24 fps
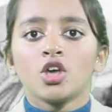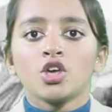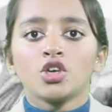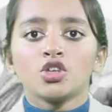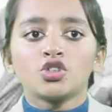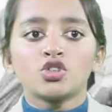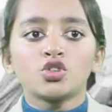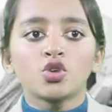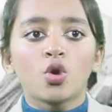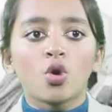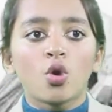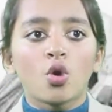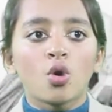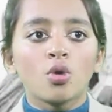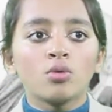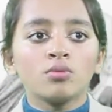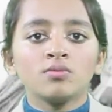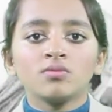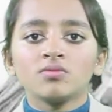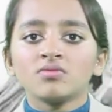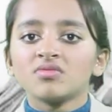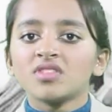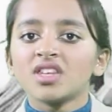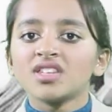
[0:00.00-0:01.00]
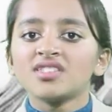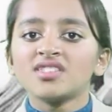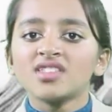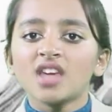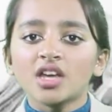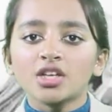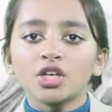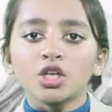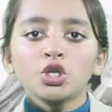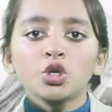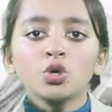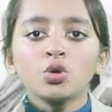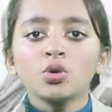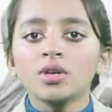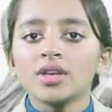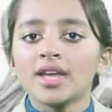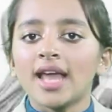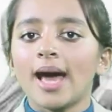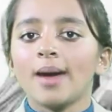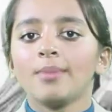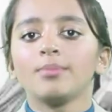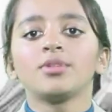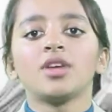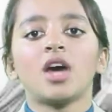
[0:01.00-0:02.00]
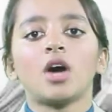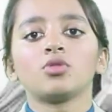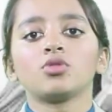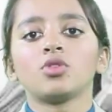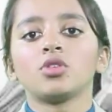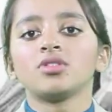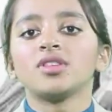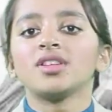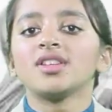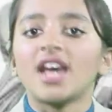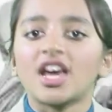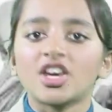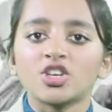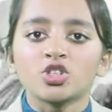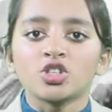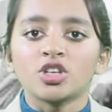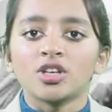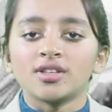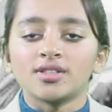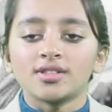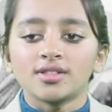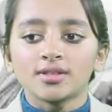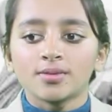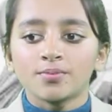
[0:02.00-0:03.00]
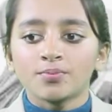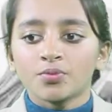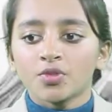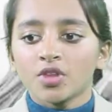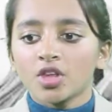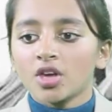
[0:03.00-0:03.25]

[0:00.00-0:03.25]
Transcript: So they started to clamp down on the nationalists.